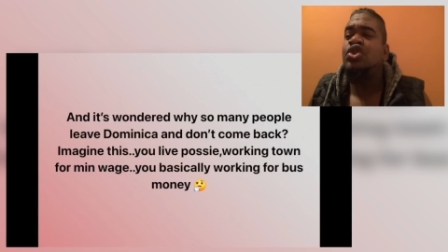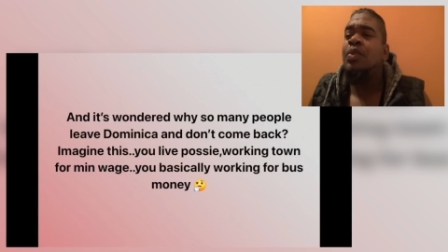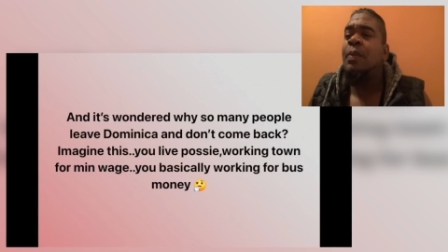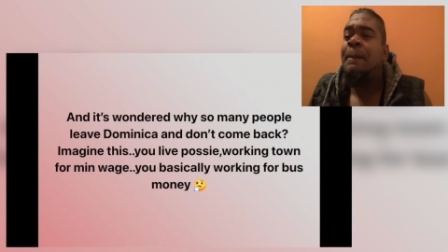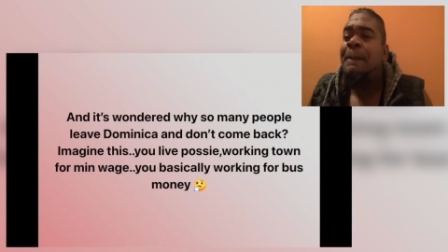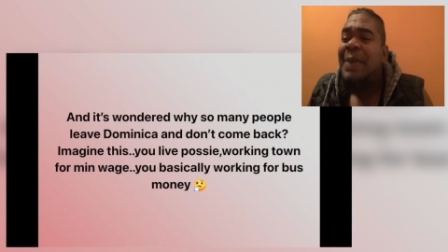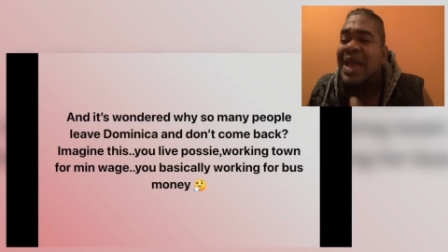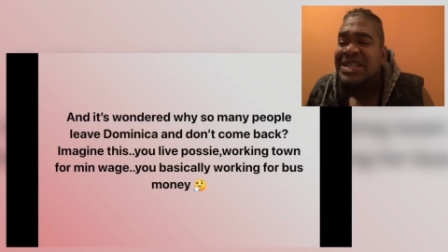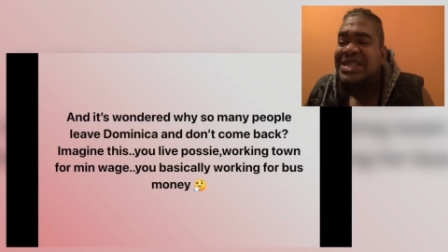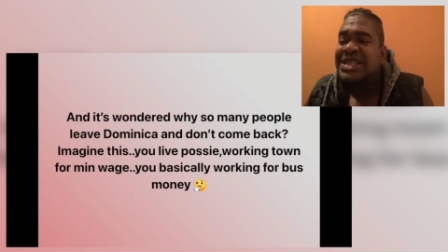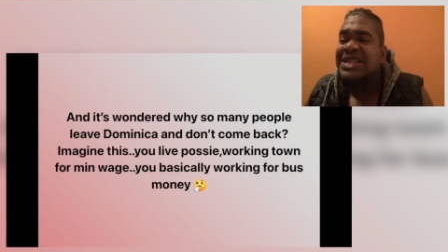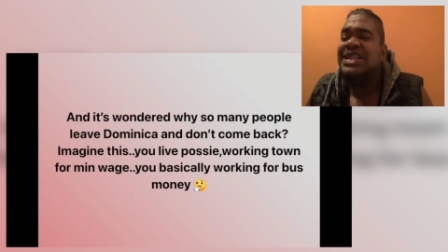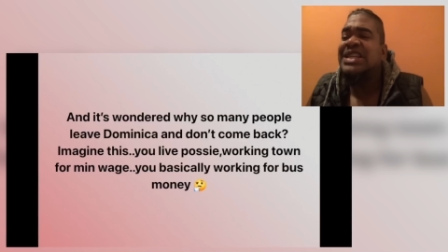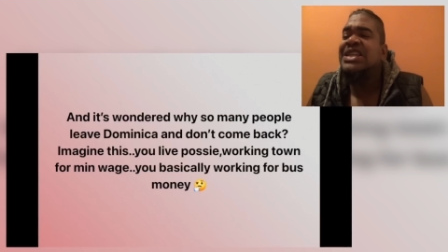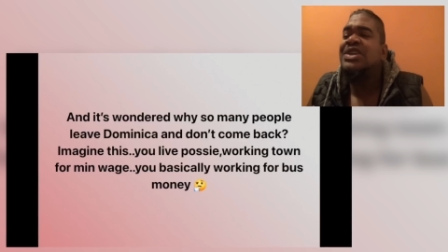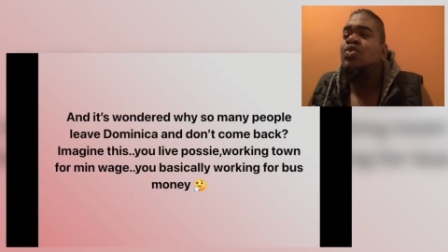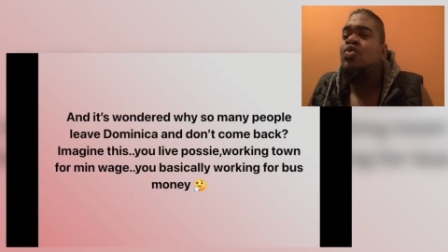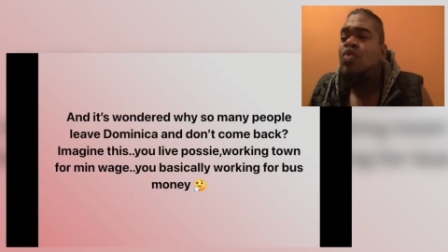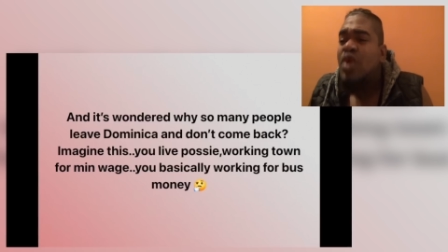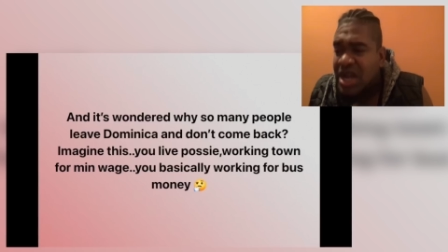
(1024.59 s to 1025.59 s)
you
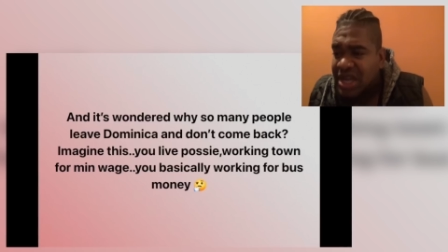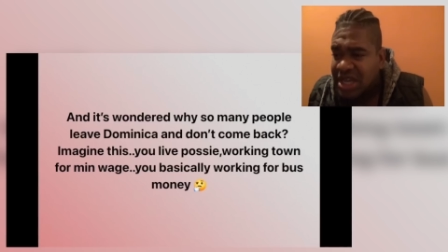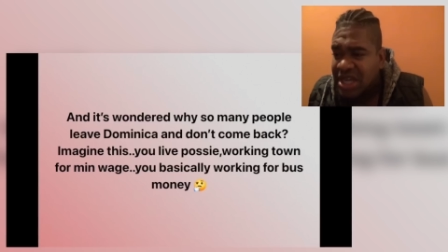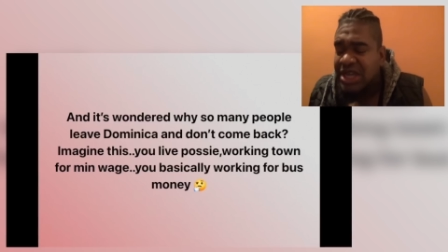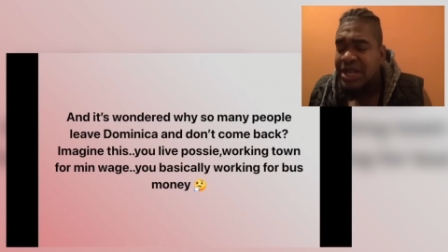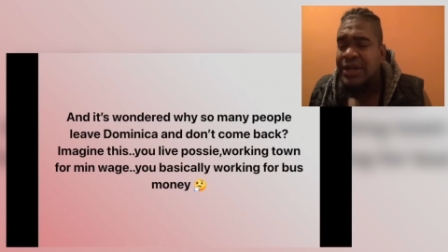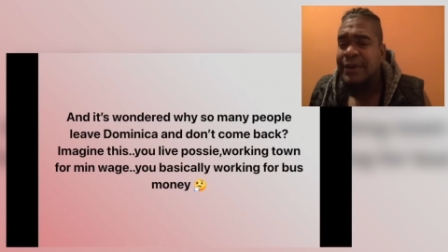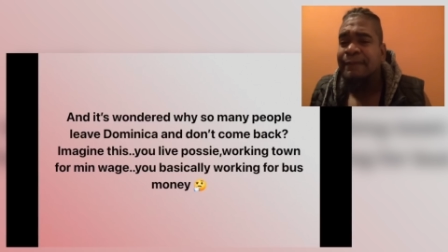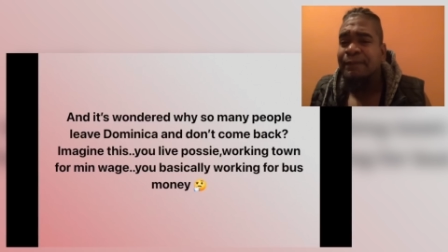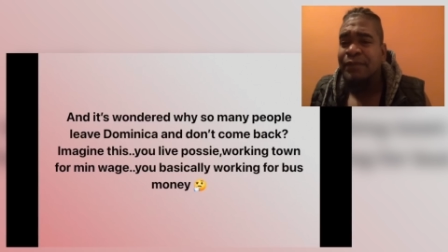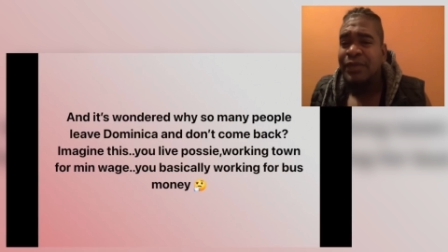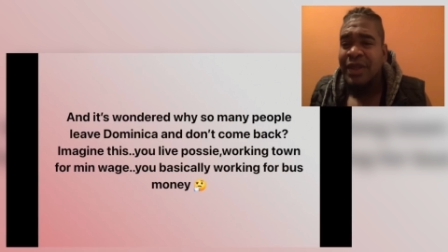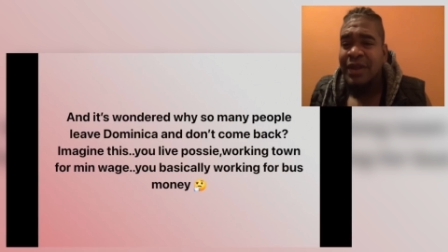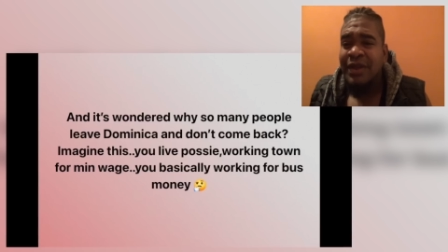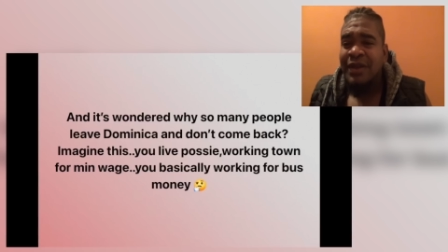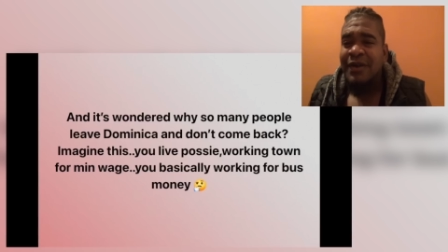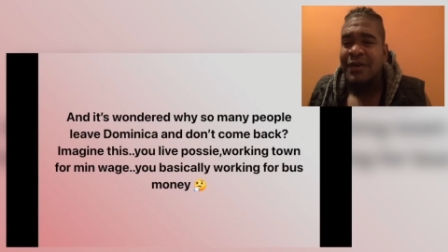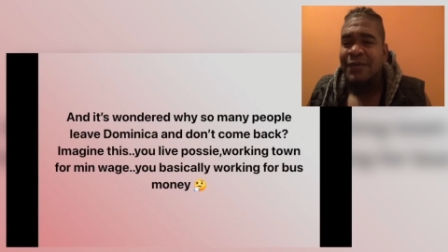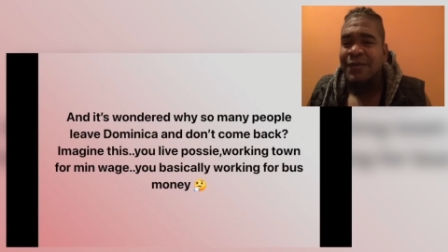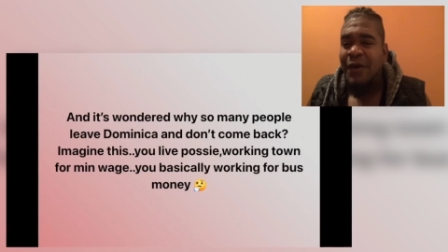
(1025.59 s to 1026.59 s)
basically working
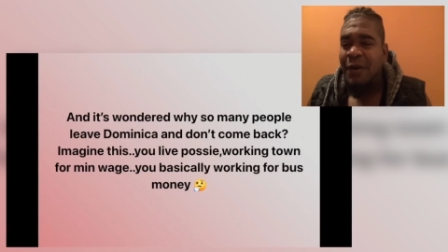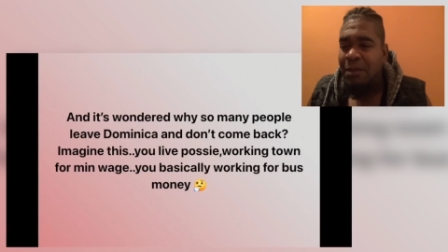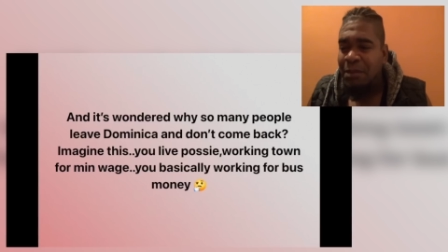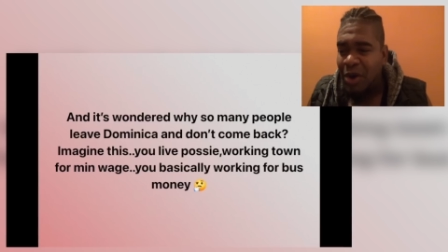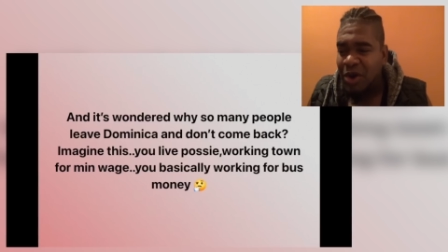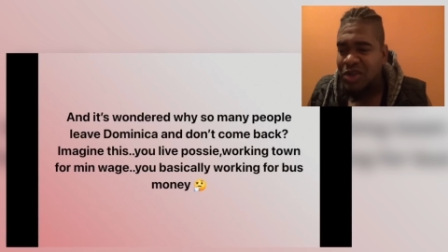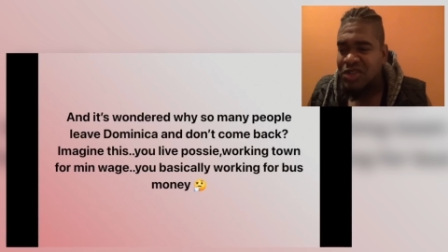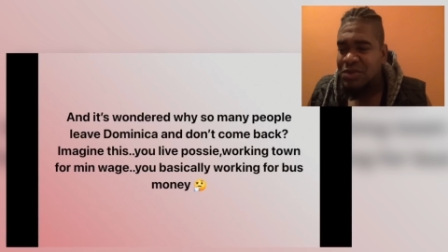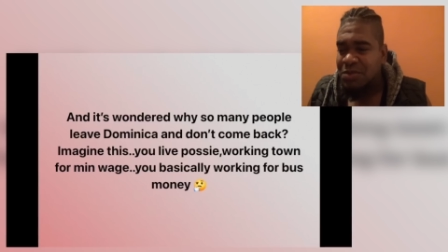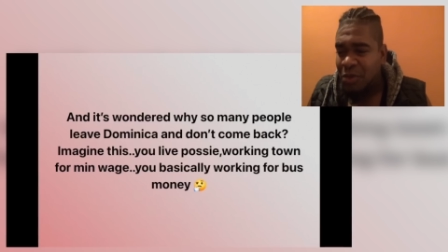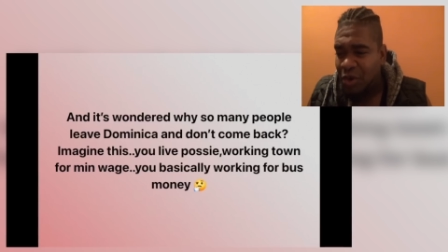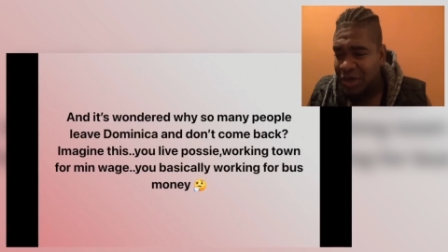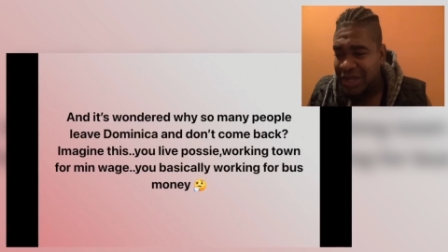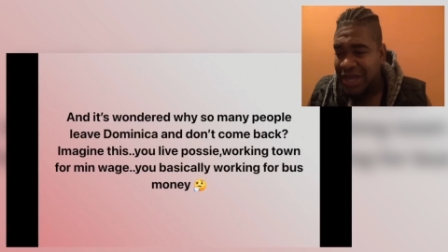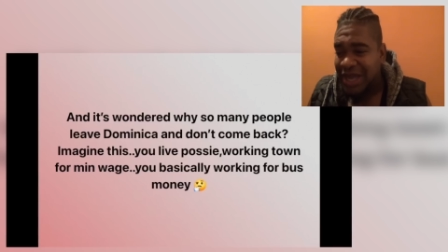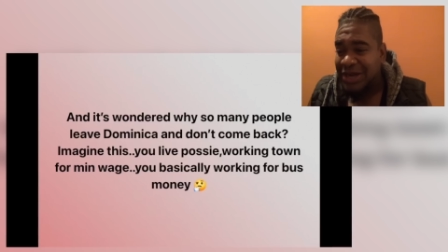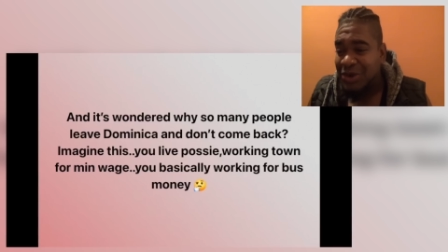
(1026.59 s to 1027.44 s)
for boss money.